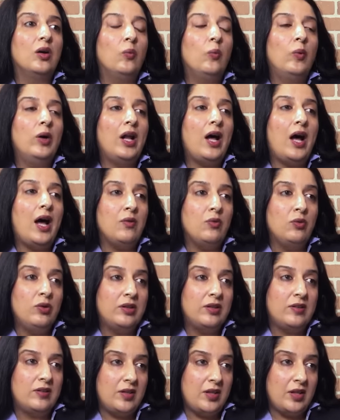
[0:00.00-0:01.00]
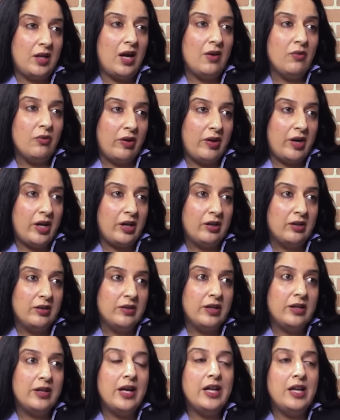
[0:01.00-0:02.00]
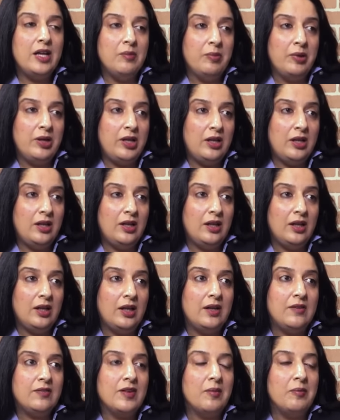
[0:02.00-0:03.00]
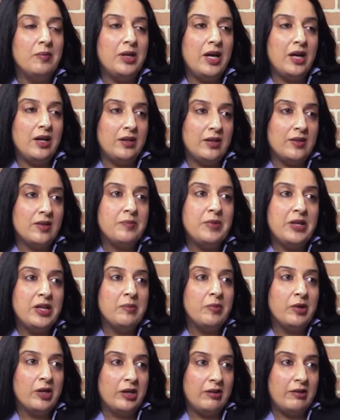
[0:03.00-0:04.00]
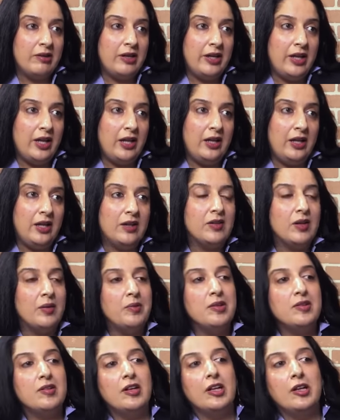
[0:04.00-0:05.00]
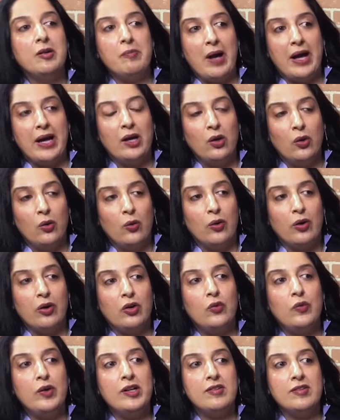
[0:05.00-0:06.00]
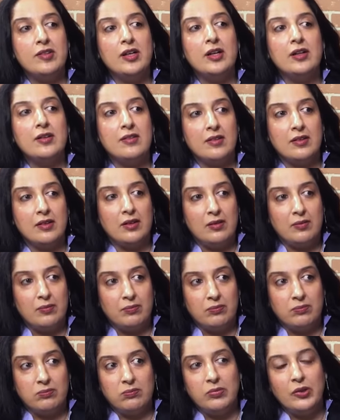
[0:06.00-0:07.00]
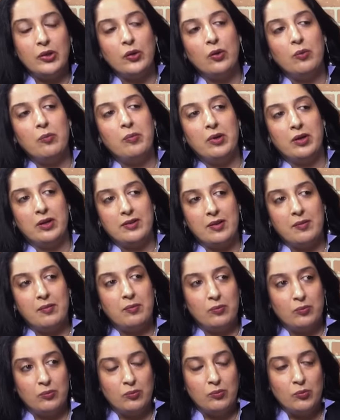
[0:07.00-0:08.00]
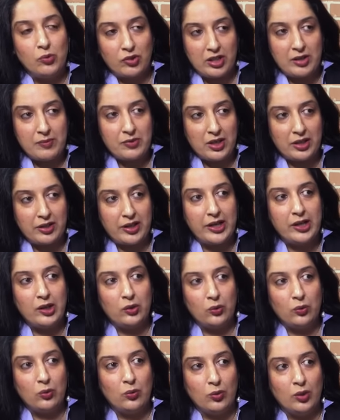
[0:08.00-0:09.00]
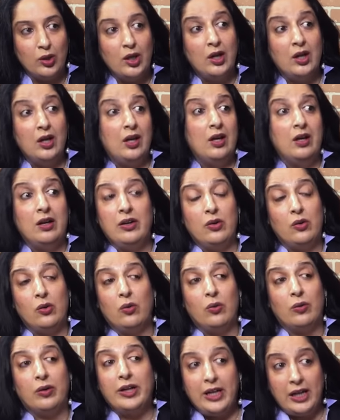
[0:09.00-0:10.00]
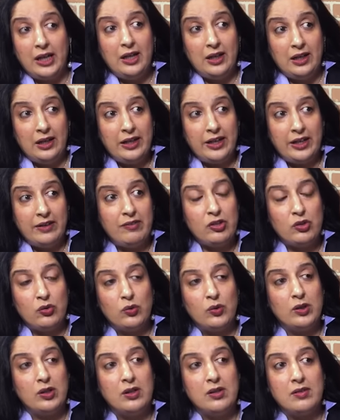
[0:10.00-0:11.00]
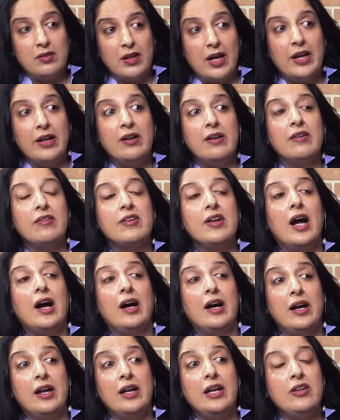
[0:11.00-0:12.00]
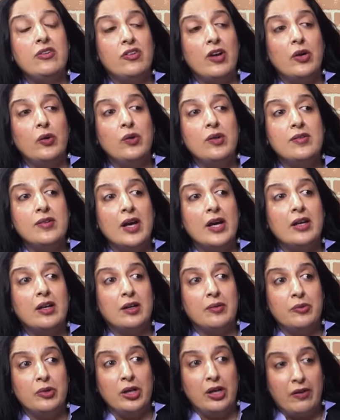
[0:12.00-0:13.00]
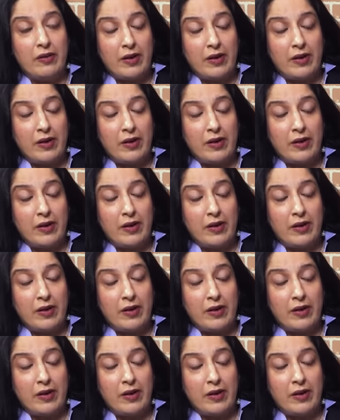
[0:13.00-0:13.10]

Well, I would say, I would reckon that anybody, if somebody there's been a murder in Delhi and somebody sitting in Bangalore tweets that it's a you know some Muslims are trying to you know kill individuals and start, and he's trying to incite a communal